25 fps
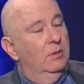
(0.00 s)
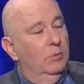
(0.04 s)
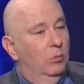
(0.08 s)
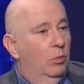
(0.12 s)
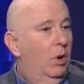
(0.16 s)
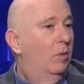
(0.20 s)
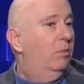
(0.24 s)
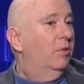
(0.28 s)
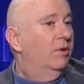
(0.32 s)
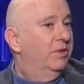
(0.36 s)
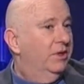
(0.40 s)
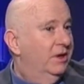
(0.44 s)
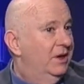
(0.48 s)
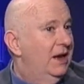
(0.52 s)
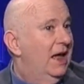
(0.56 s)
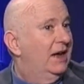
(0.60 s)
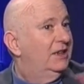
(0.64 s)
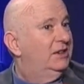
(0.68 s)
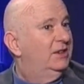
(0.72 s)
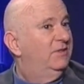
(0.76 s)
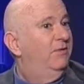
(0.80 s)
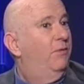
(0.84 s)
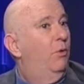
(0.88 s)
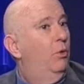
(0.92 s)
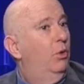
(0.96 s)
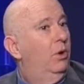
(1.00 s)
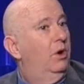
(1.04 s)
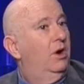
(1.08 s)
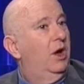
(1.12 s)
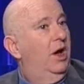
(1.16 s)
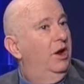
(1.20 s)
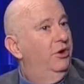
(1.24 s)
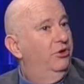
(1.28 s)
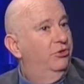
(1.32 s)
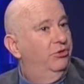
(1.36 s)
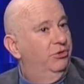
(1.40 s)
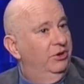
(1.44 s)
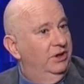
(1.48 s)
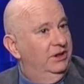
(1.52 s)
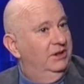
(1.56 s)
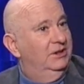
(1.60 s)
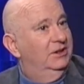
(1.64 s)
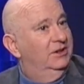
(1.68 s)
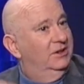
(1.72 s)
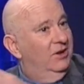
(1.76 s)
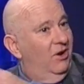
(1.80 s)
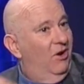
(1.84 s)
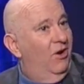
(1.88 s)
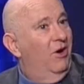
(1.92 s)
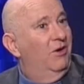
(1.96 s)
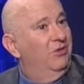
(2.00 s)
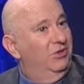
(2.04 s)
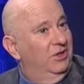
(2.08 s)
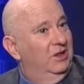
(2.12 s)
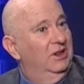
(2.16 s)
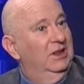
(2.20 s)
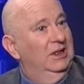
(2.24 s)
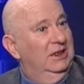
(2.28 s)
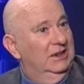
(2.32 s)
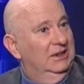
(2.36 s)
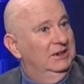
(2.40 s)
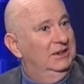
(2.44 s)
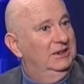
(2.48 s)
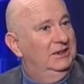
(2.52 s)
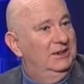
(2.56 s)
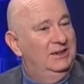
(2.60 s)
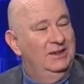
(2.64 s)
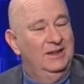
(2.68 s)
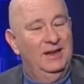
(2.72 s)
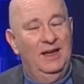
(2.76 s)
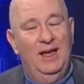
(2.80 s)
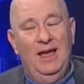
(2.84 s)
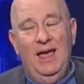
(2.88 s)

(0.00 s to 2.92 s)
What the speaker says: What were the next 4 countries on the list?